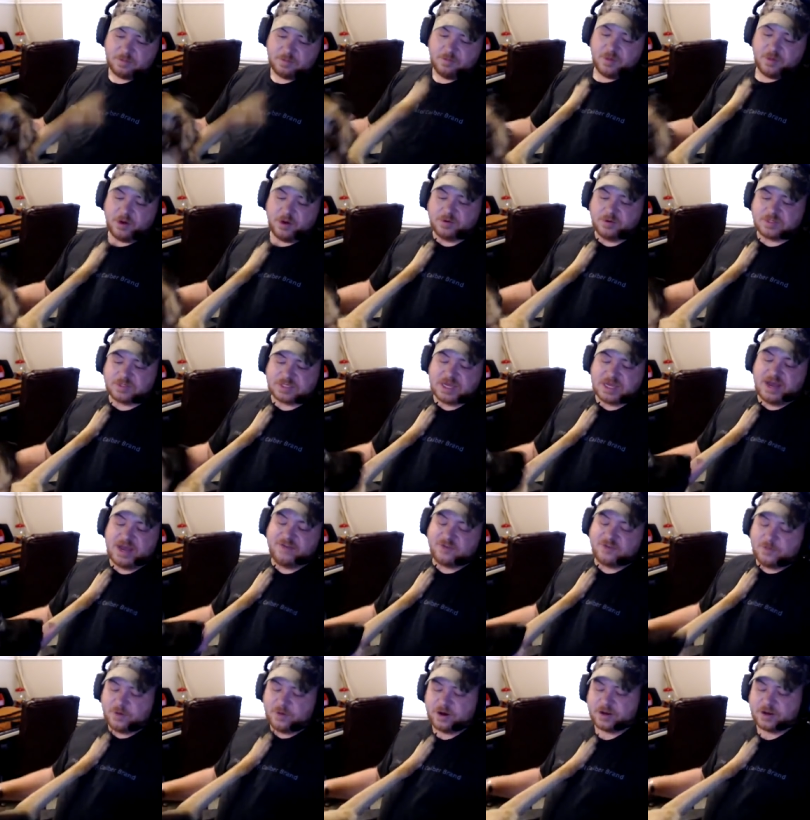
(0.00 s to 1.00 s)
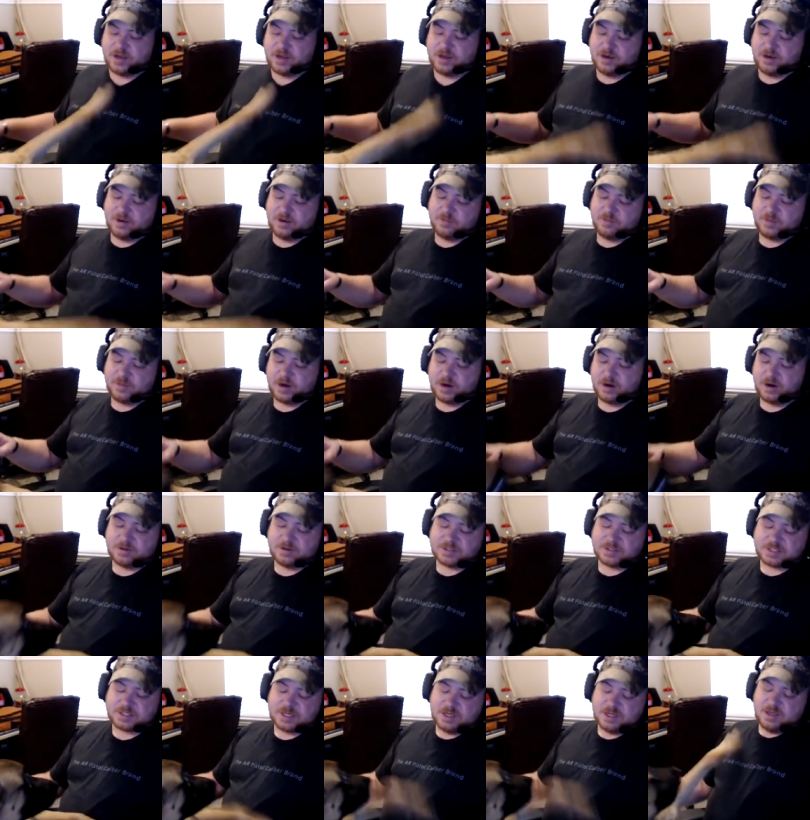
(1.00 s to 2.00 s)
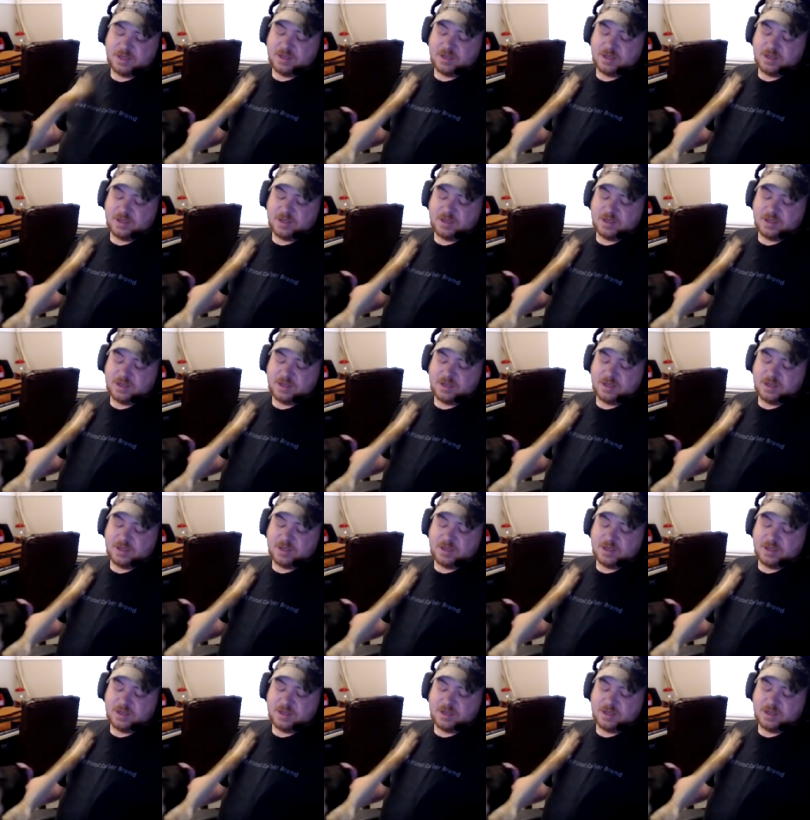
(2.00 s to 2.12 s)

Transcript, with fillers: most aftermarket barrels.